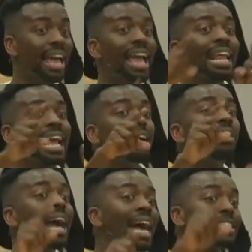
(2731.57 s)
And
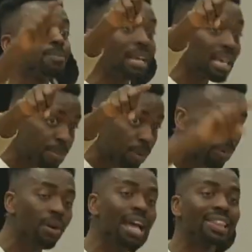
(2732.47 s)
hell has
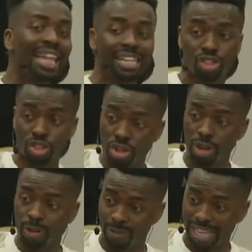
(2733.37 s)
people that
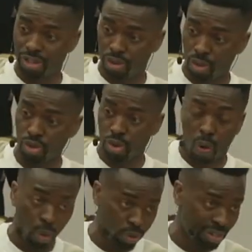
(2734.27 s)
service those
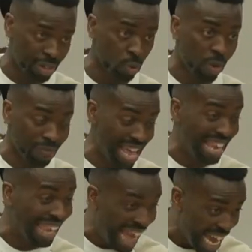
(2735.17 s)
altars with their
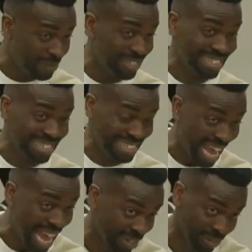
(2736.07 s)

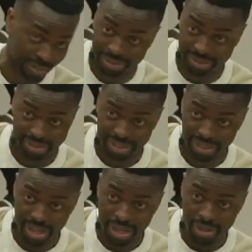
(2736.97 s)
lifestyles.
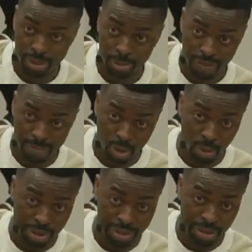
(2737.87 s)
Some of them know
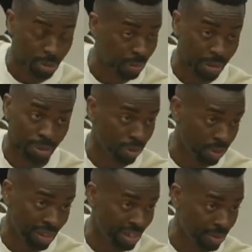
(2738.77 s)
what they're doing, some of them don't know
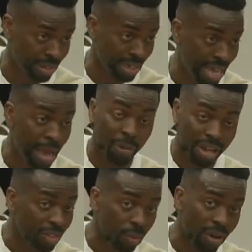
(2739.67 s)
what they're doing. But
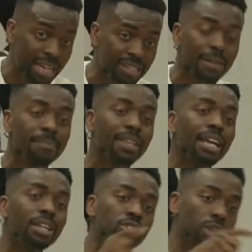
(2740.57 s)
either ways,
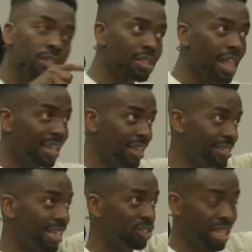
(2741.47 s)
just like there's
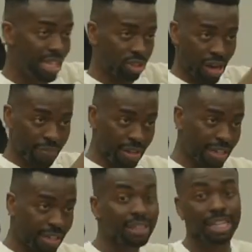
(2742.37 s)
angelic
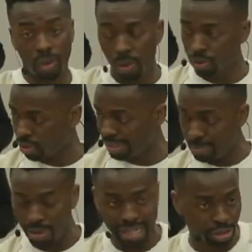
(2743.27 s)
traffic, there's also
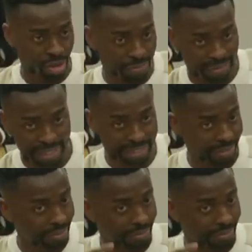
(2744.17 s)
demonic traffic.